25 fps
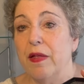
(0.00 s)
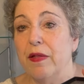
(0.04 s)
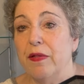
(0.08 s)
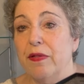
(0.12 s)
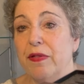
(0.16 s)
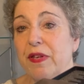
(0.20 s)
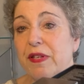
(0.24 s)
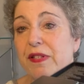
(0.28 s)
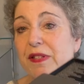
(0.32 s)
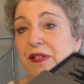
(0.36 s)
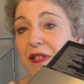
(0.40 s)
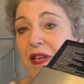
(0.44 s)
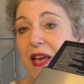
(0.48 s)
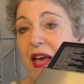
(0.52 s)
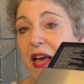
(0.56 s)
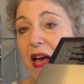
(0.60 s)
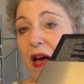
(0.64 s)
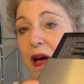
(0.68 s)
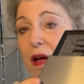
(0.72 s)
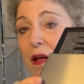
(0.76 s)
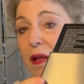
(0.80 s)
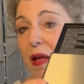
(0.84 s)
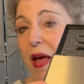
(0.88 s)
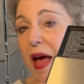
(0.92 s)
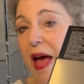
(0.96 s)
This
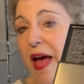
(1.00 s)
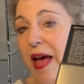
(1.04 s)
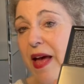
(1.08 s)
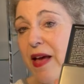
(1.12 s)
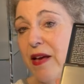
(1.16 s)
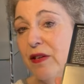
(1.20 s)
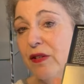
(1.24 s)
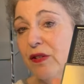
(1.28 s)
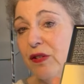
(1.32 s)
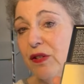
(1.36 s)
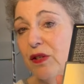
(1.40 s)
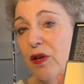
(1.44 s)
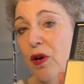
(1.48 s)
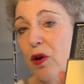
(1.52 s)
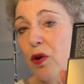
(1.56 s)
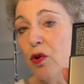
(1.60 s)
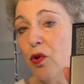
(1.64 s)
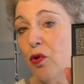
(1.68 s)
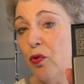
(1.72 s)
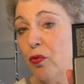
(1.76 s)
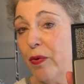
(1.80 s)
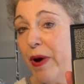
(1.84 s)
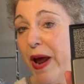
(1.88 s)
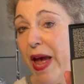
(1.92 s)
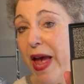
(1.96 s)
scale has
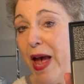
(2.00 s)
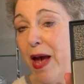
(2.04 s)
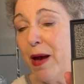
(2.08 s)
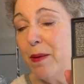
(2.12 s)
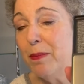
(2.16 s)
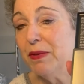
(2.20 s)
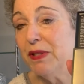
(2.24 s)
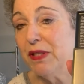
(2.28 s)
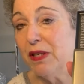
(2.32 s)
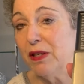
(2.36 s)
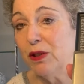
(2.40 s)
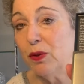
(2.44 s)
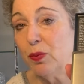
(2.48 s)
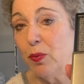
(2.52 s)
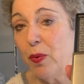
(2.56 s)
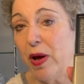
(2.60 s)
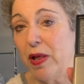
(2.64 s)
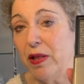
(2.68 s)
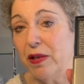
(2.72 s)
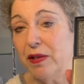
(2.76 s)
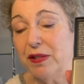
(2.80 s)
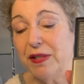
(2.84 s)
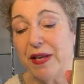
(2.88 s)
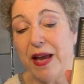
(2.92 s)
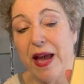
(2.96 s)
grams as
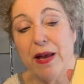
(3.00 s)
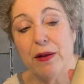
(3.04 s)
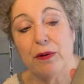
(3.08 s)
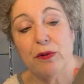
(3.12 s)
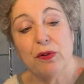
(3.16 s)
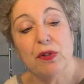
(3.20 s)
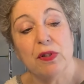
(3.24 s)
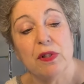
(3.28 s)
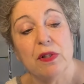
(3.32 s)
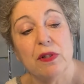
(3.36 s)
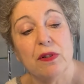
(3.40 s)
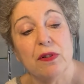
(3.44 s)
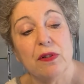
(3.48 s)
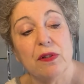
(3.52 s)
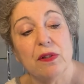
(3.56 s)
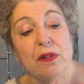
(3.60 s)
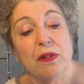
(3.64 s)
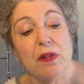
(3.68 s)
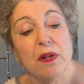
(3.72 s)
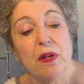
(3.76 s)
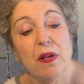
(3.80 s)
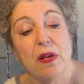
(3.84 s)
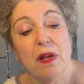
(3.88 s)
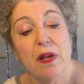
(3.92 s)
well as ounces.